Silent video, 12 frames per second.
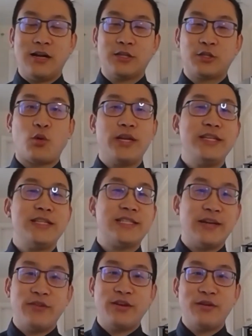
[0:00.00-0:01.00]

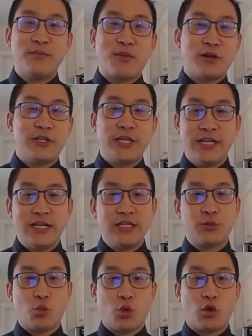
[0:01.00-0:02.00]
27
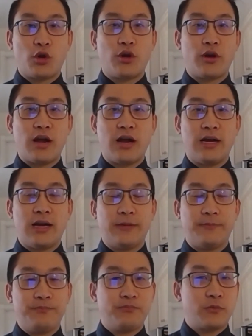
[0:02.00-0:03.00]
martinis were
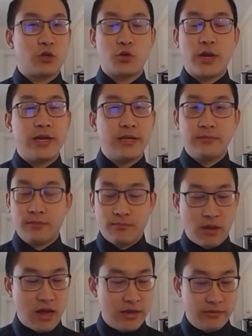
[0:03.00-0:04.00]
created
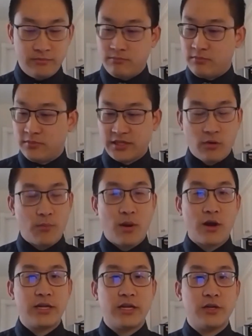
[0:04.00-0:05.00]
by several
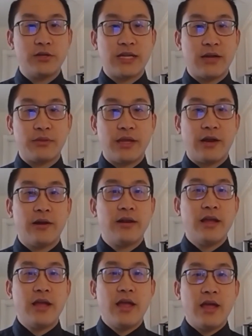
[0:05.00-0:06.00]
bartenders out there,
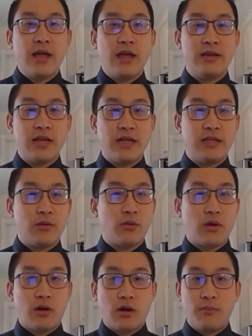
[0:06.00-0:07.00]
and then they
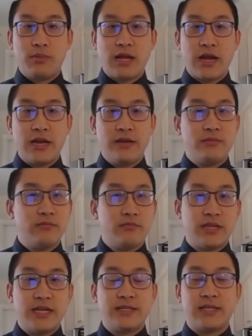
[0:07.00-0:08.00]
were all blind
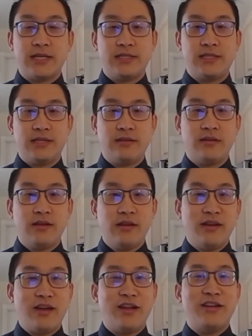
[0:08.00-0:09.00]
taste tested.
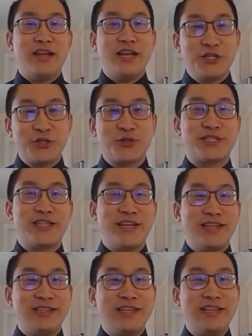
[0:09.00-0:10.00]
And
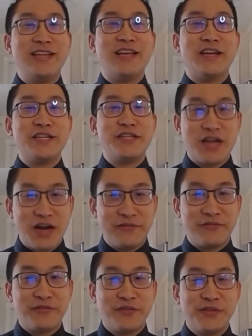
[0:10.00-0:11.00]
interestingly
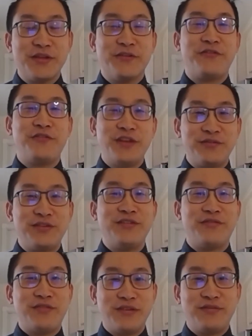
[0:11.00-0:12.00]
enough, the
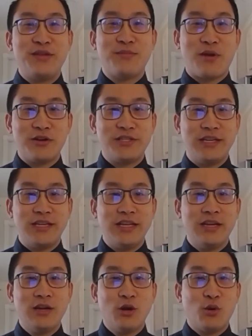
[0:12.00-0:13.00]
50-50
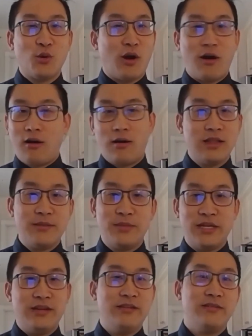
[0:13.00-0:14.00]
martini were all
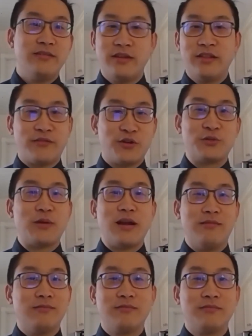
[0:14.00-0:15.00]
eliminated in the first
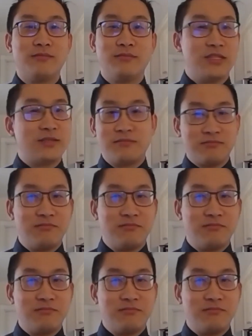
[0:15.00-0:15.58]
round, just